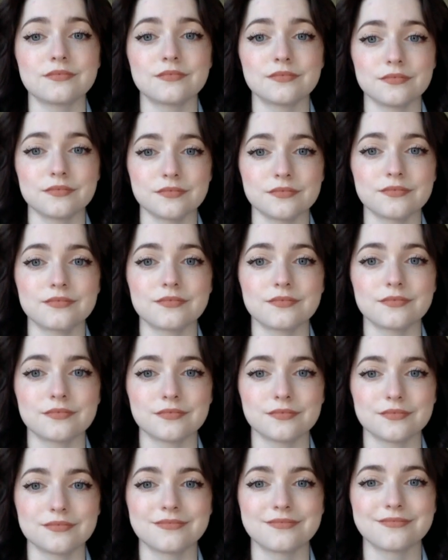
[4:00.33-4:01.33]

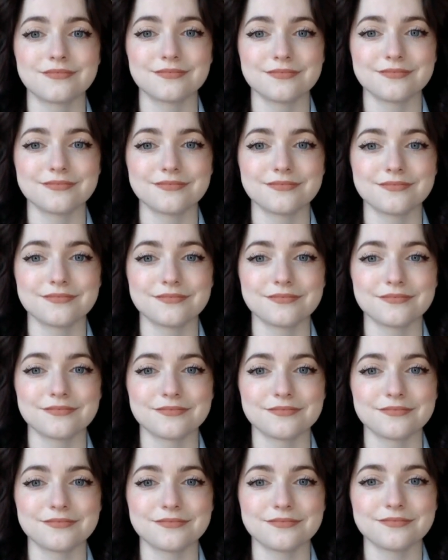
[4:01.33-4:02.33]

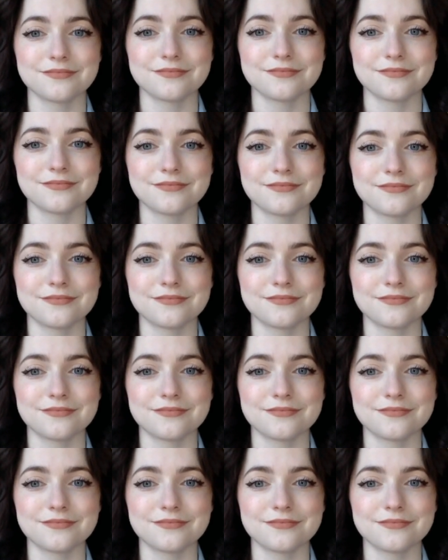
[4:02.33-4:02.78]
This person isn't speaking.